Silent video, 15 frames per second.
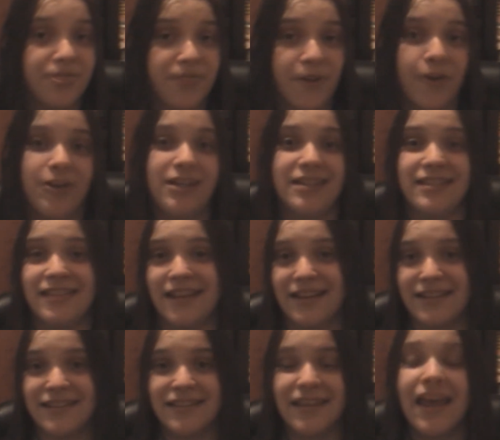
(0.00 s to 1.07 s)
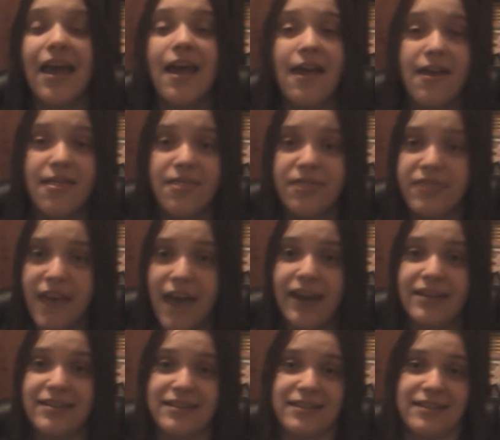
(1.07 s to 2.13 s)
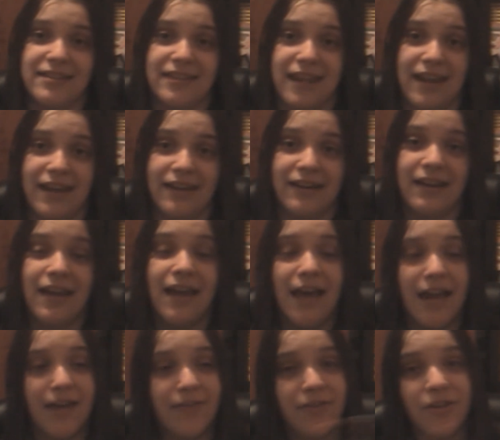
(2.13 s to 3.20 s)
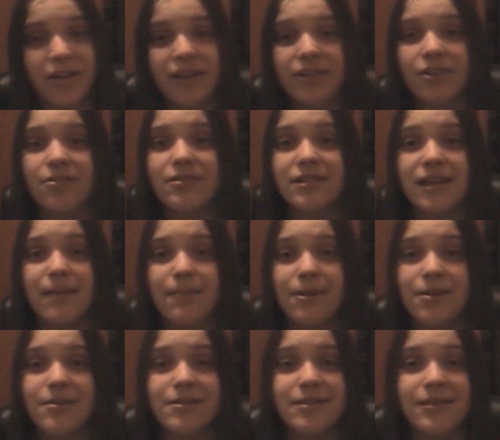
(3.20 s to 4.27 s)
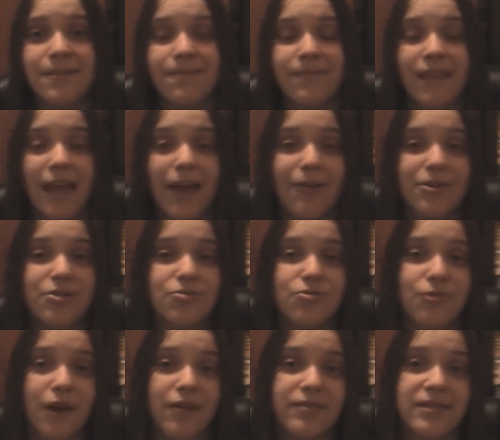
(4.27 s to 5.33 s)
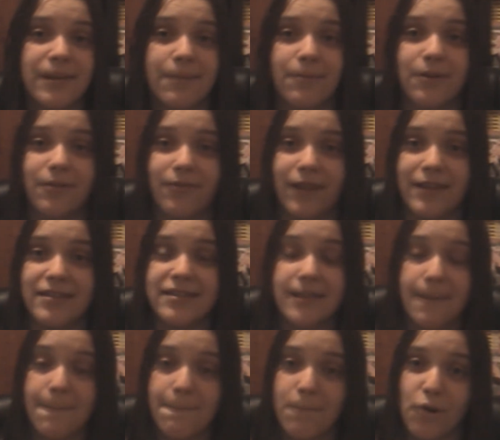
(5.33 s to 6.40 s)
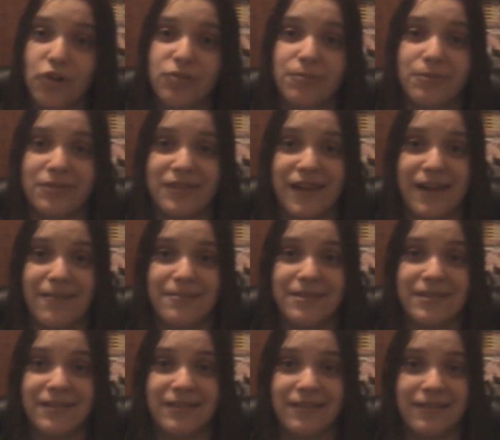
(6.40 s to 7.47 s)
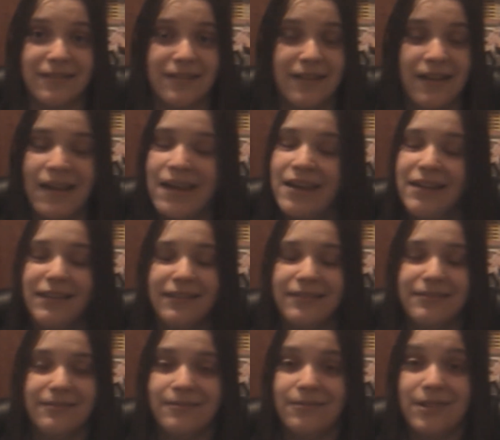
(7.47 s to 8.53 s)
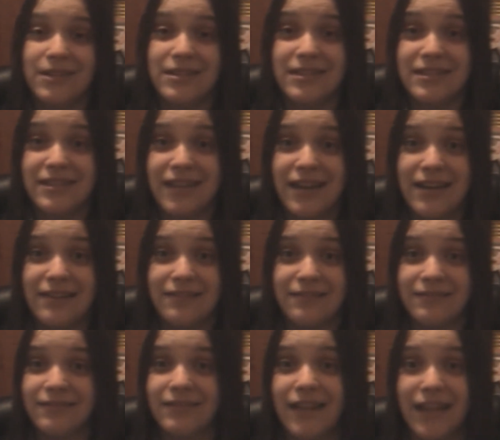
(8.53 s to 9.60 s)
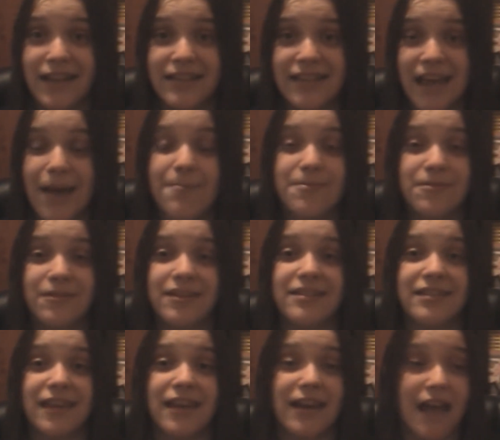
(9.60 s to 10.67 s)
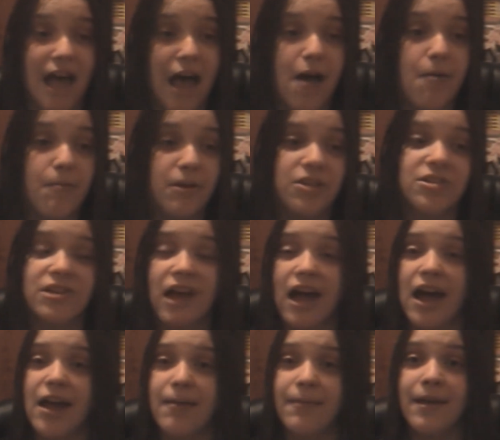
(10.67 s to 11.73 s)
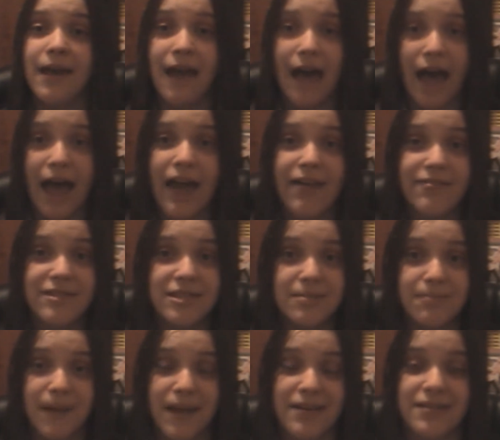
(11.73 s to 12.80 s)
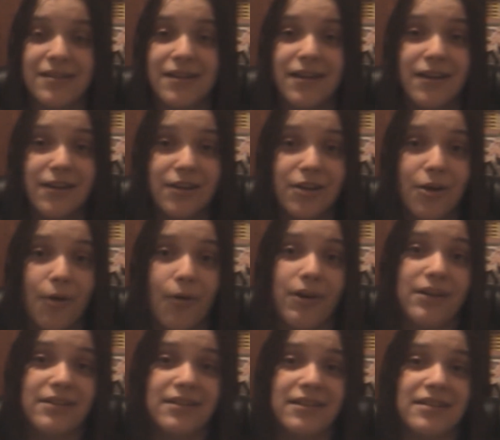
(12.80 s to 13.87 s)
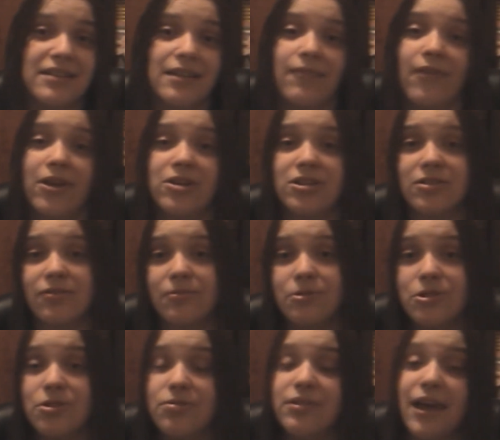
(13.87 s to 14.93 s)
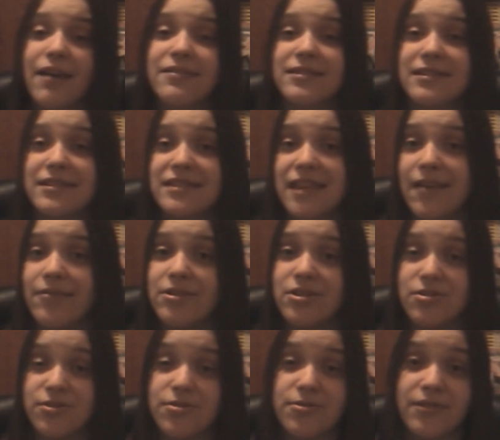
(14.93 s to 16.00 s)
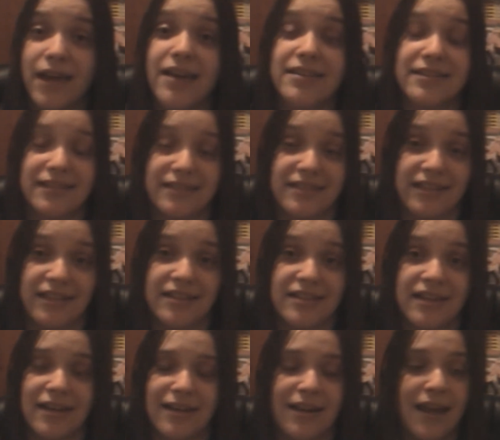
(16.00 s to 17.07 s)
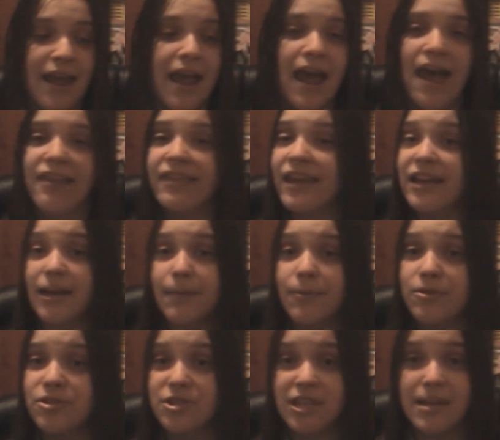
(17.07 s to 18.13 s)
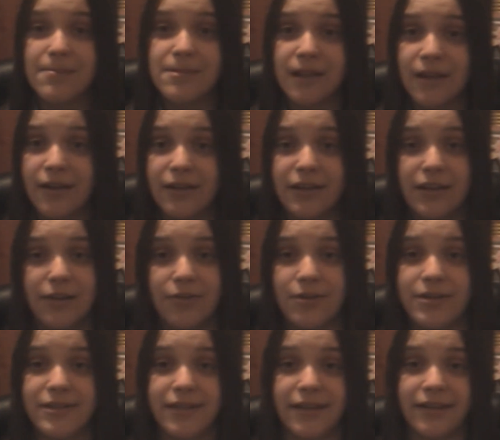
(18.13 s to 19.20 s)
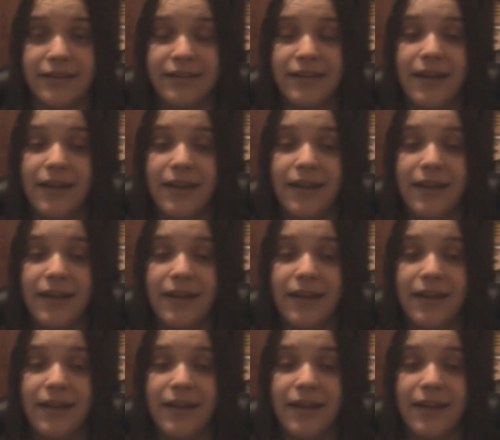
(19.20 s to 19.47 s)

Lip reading: 36. That is insane. And if you look at those numbers, I went to 12 separate events multiple times. It's insane. It's absolutely insane how much time I have spent going to these conventions from 2007 to 2016. And that number just keeps on increasing